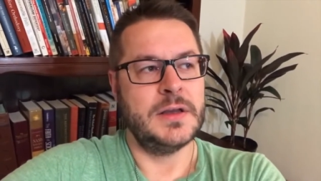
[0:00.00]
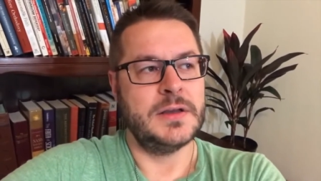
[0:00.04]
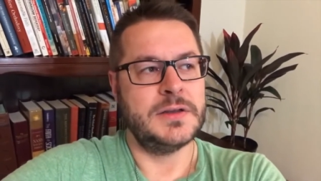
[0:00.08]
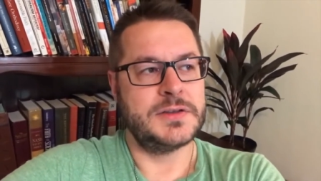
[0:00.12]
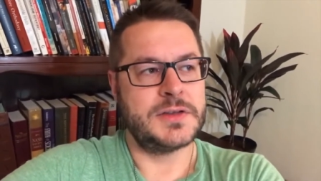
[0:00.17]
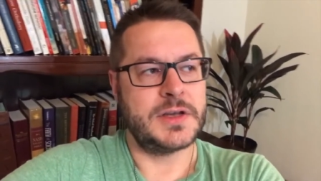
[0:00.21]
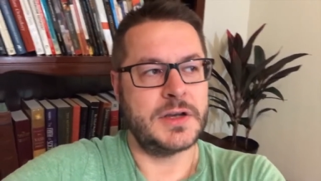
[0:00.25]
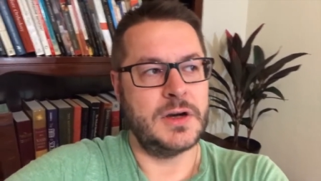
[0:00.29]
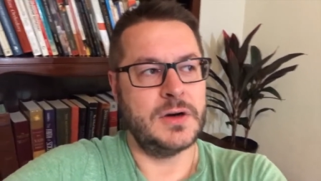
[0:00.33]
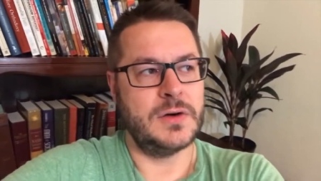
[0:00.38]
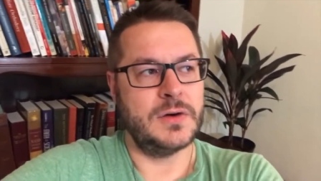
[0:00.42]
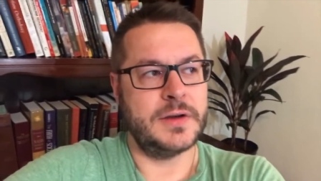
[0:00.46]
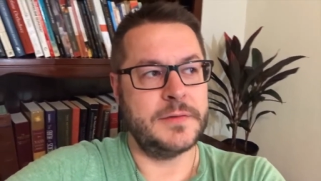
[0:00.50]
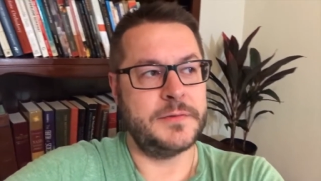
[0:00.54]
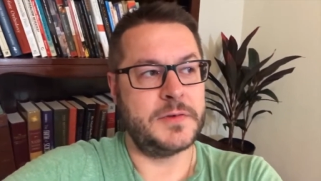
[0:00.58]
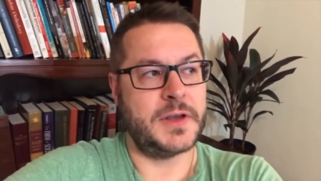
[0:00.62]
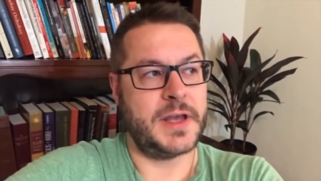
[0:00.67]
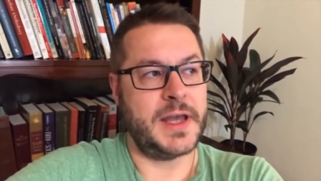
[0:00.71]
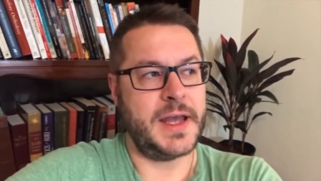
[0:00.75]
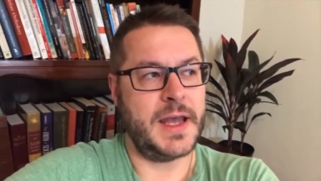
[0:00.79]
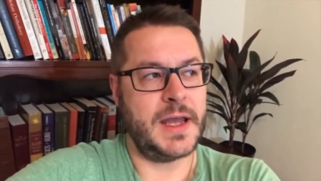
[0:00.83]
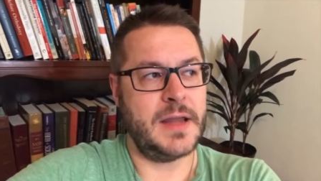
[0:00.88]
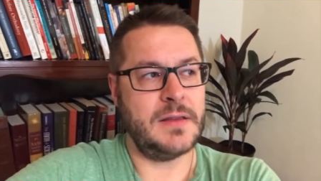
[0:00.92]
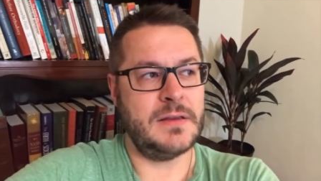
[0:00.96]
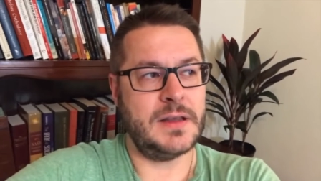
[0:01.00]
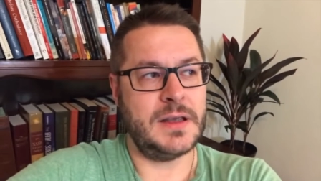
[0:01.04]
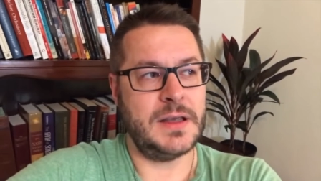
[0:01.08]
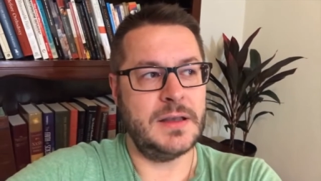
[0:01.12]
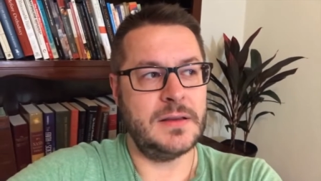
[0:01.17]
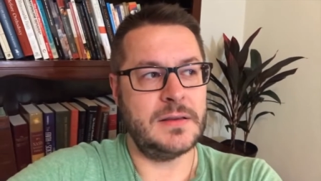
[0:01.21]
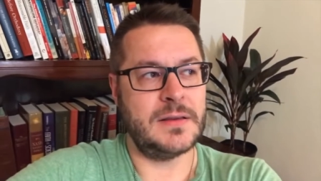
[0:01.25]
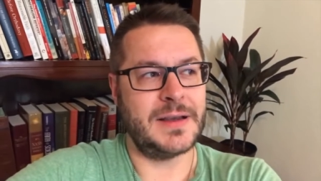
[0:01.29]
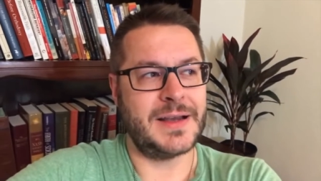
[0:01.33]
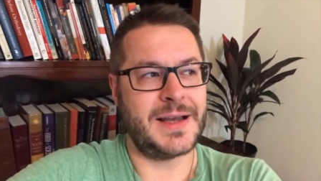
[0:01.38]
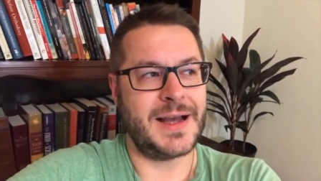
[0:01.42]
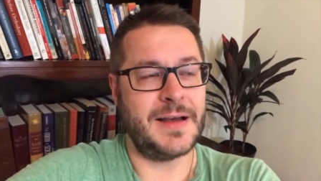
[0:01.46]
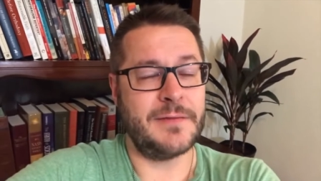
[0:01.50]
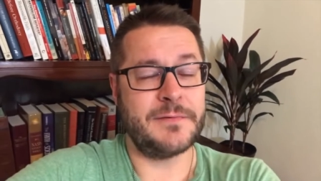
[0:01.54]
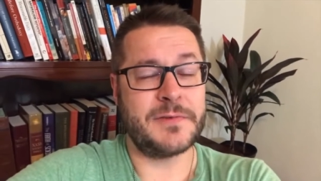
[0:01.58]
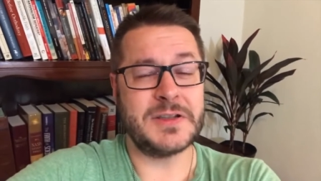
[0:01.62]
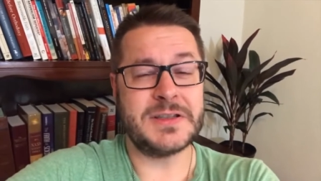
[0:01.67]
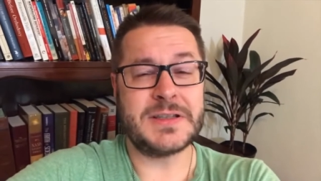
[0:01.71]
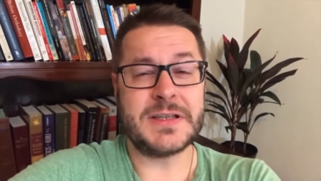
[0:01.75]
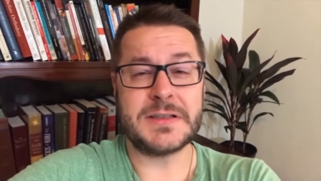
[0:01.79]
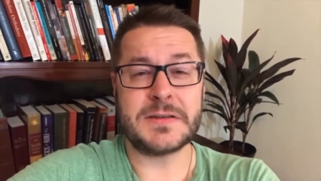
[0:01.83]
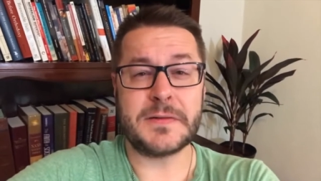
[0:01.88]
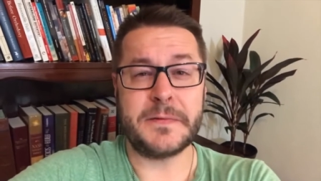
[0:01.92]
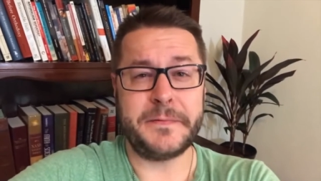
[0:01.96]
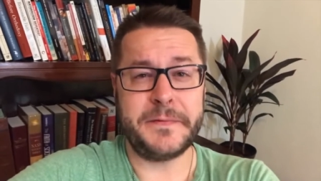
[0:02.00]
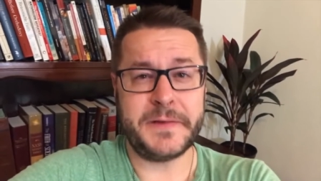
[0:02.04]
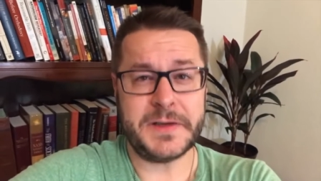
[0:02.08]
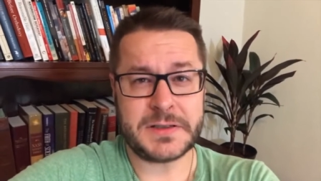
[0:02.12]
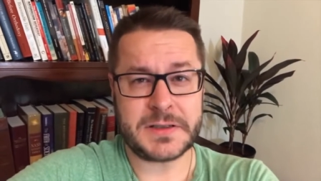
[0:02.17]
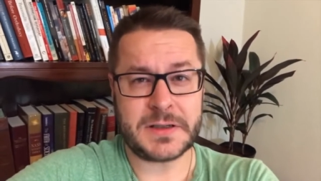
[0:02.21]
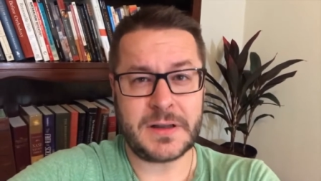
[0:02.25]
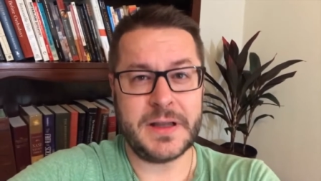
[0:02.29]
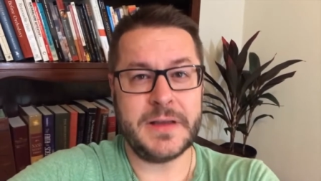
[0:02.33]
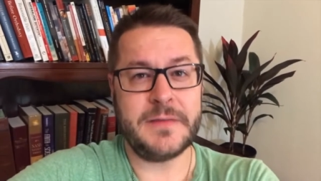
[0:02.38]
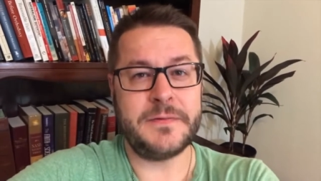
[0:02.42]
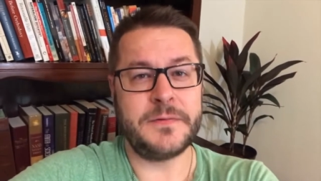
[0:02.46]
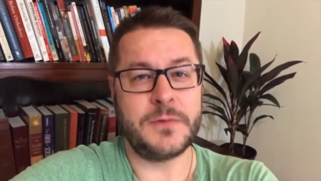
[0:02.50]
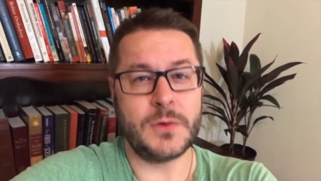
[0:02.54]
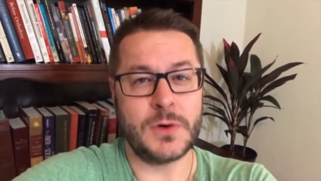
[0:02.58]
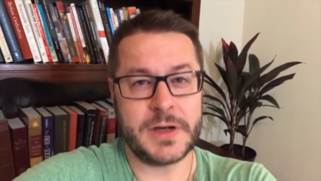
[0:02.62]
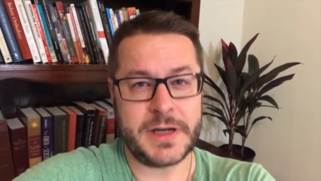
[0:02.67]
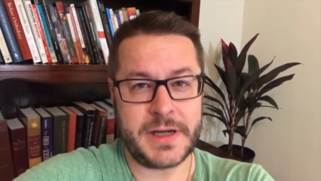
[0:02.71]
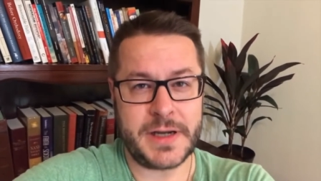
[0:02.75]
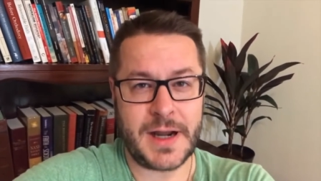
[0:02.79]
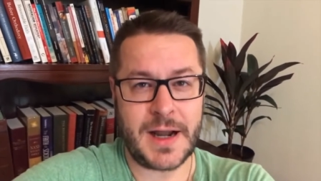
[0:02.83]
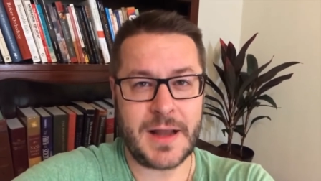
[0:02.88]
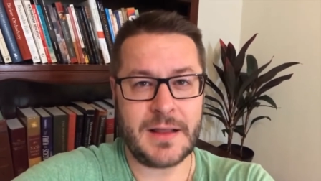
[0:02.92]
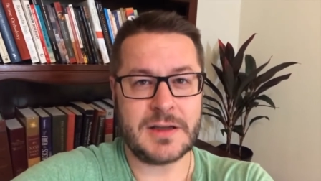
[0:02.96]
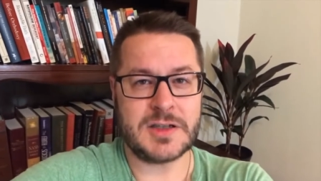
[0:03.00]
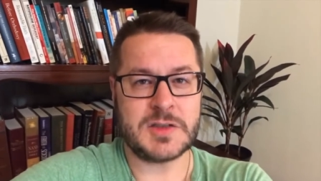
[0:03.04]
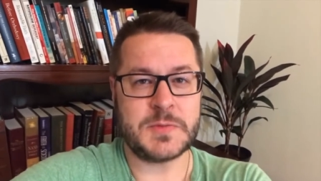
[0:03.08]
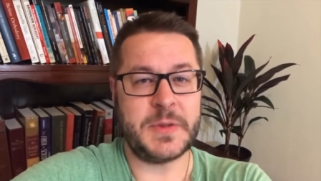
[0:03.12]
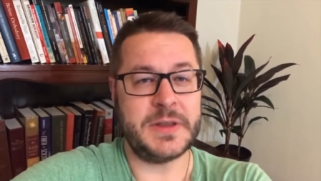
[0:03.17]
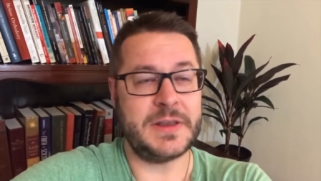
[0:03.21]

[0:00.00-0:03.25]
So if you can, the conference is officially $40,